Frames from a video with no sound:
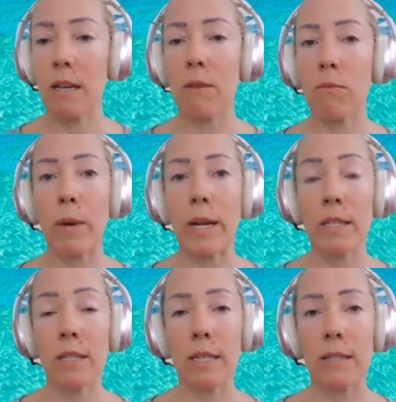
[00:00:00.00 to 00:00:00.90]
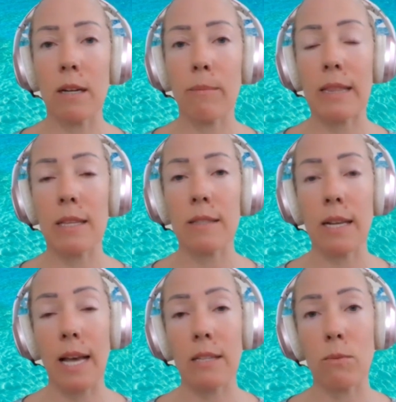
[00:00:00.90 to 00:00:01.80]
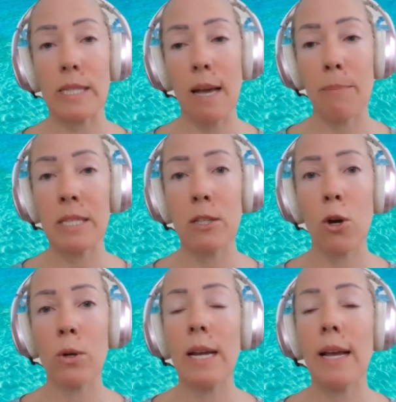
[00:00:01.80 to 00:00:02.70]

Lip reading: We went into detail about this in last week's episode.